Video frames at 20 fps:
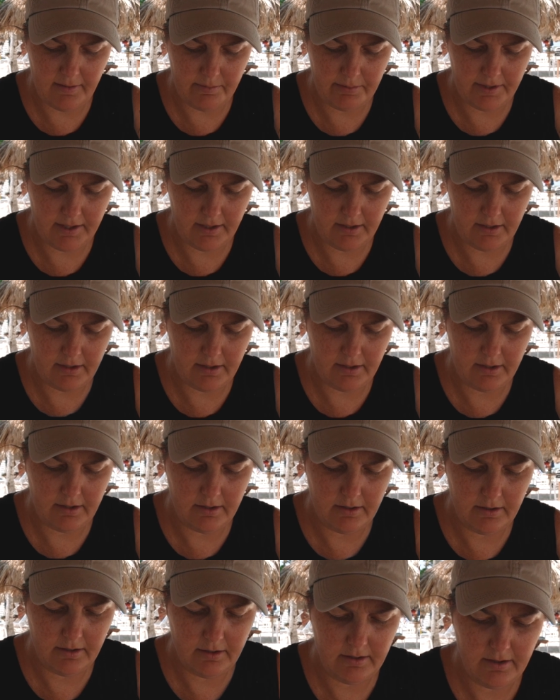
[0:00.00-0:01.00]

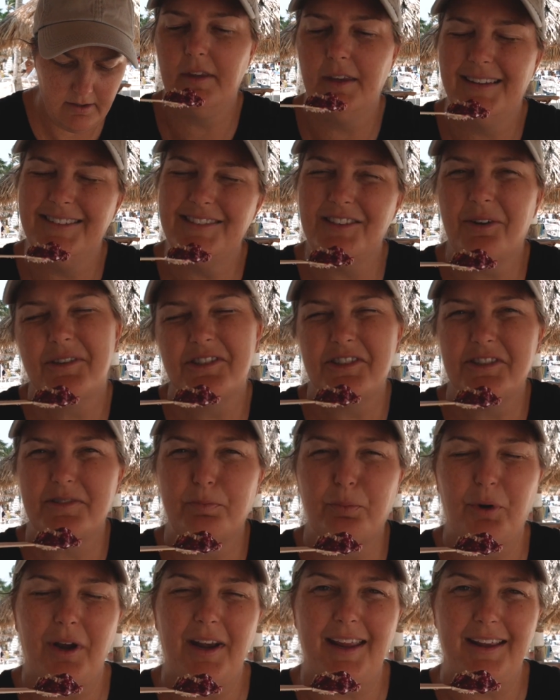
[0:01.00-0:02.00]
here. It's always just
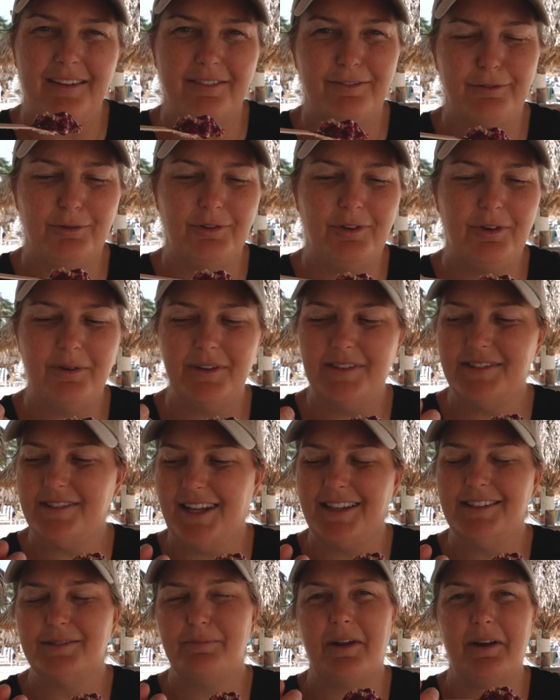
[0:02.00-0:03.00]
pretty. Food always
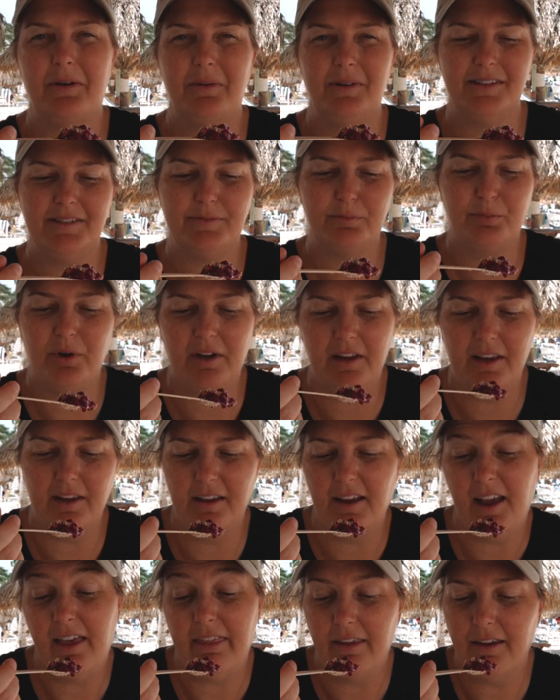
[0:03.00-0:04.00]
tastes better when it's pretty,
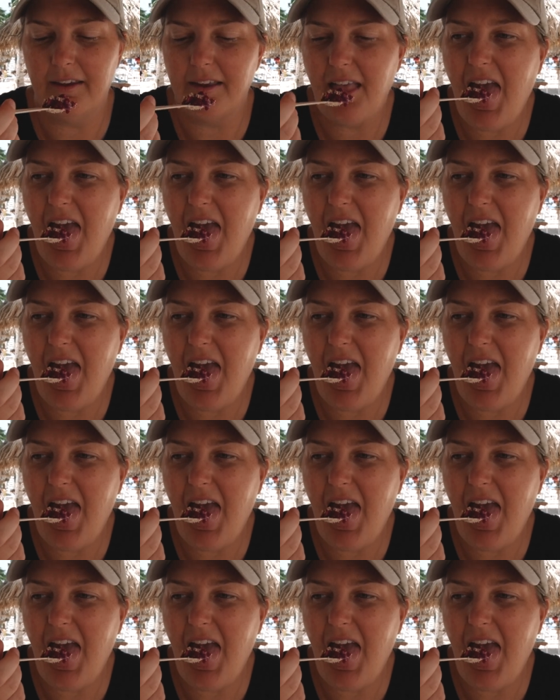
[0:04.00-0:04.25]
I think.